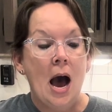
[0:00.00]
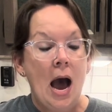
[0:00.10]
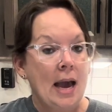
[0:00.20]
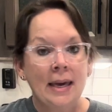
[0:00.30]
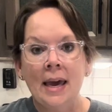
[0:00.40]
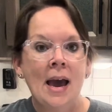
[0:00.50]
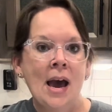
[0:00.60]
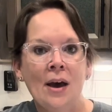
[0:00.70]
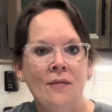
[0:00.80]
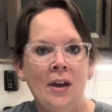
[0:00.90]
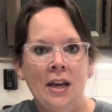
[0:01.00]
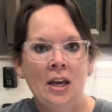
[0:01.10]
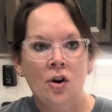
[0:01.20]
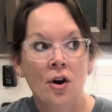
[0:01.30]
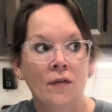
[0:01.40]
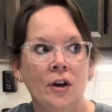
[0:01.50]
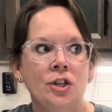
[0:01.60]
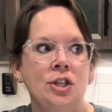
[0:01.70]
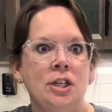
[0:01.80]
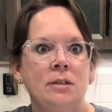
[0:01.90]
I can't have any car
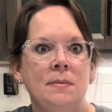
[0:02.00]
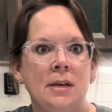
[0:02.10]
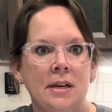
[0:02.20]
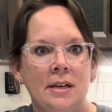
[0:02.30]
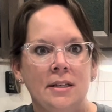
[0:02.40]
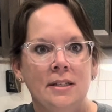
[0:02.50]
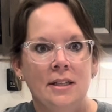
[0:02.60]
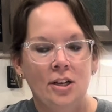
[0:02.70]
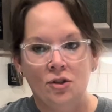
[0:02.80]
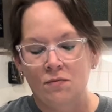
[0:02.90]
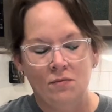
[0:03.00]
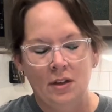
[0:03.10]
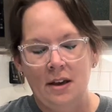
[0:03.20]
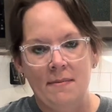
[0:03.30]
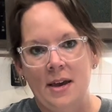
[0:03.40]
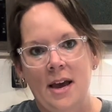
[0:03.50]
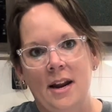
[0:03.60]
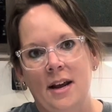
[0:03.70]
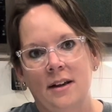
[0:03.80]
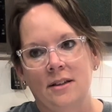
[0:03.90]
freshies because they give me
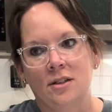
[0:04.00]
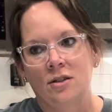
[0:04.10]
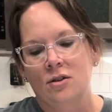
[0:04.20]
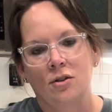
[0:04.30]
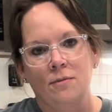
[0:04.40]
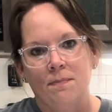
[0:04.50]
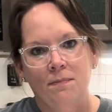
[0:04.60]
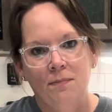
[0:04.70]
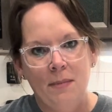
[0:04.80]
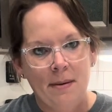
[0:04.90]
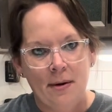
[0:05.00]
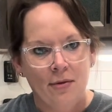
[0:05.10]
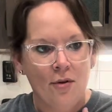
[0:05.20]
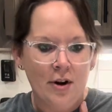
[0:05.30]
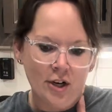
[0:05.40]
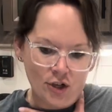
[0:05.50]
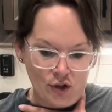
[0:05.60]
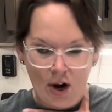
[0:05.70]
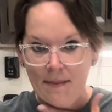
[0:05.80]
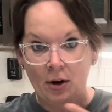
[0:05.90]
headaches or make my throat itch and
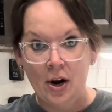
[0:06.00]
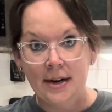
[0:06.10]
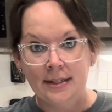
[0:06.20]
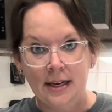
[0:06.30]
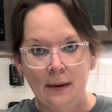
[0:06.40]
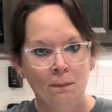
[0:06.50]
drive me crazy.